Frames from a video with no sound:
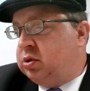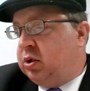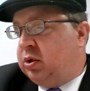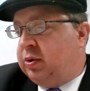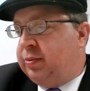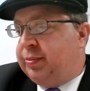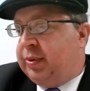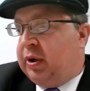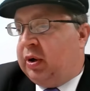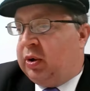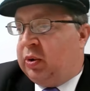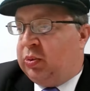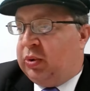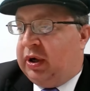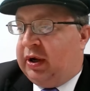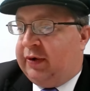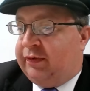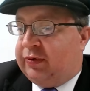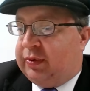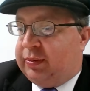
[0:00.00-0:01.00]
So about a
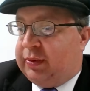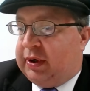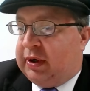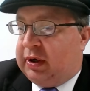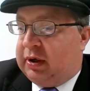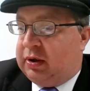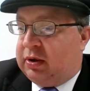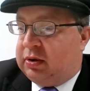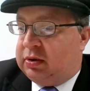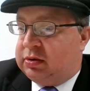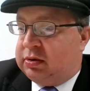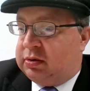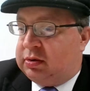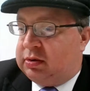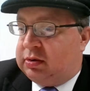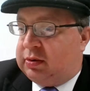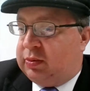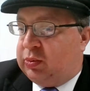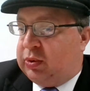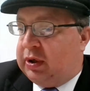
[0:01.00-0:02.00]
week from now,
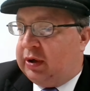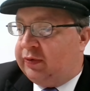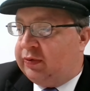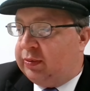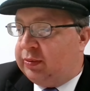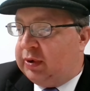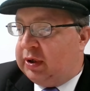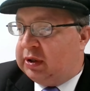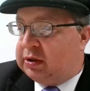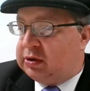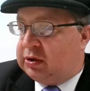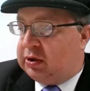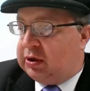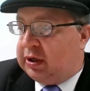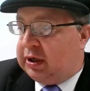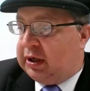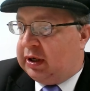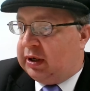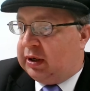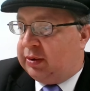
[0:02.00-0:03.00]
a week from
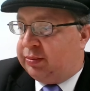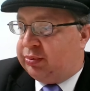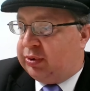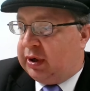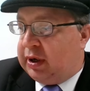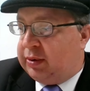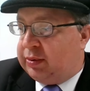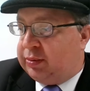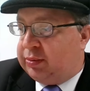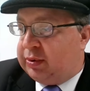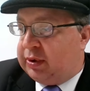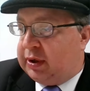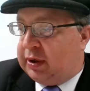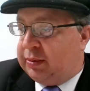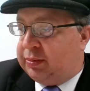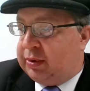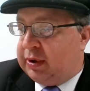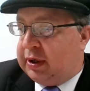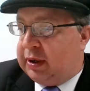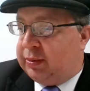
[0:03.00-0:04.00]
yesterday, I'll probably
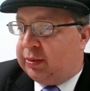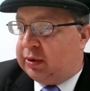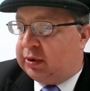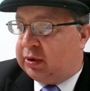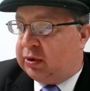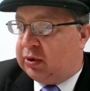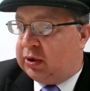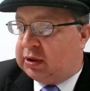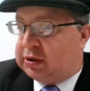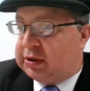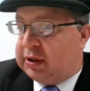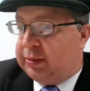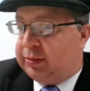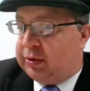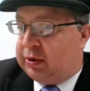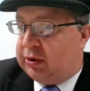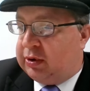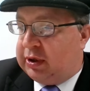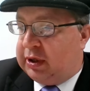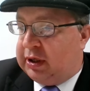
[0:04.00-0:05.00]
be able to accept
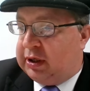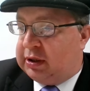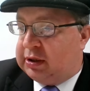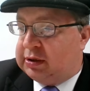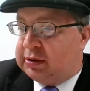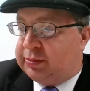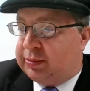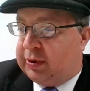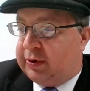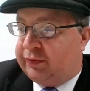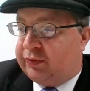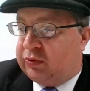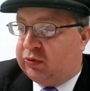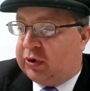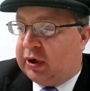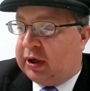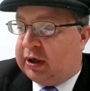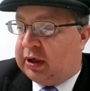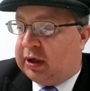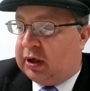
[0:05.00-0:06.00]
donations. But for
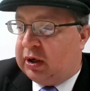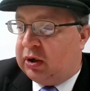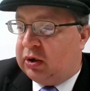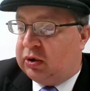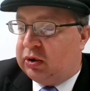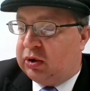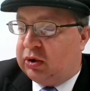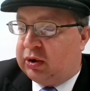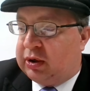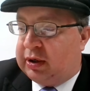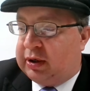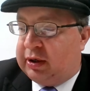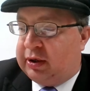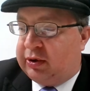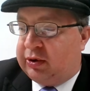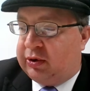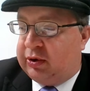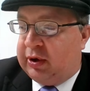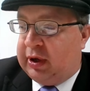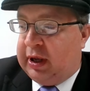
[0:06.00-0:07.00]
right now, you can
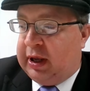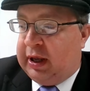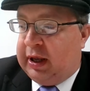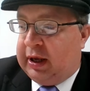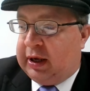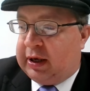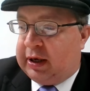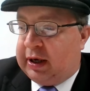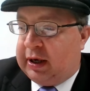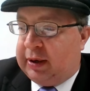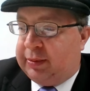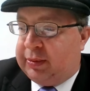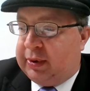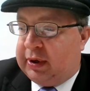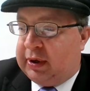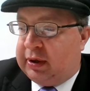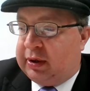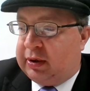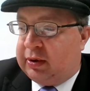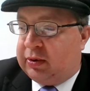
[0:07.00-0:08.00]
either
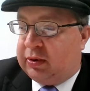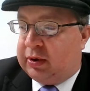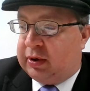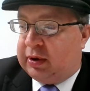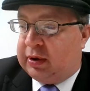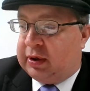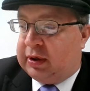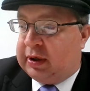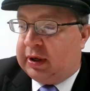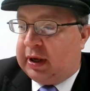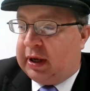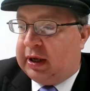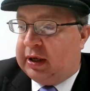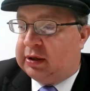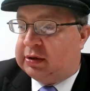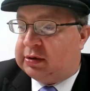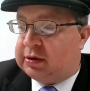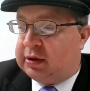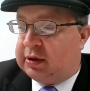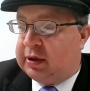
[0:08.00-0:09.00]
comment or
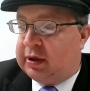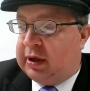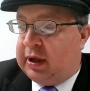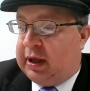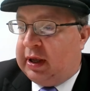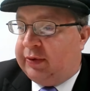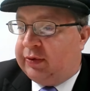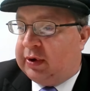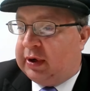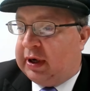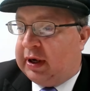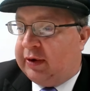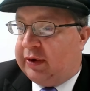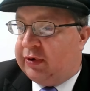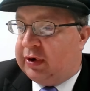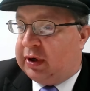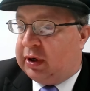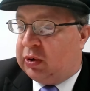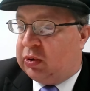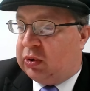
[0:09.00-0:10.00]
ask if you have
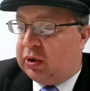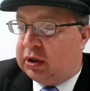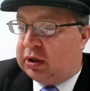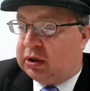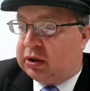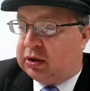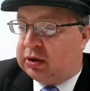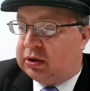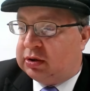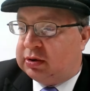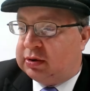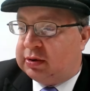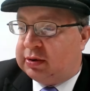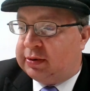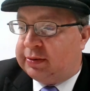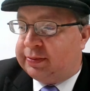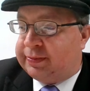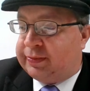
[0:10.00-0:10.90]
any questions,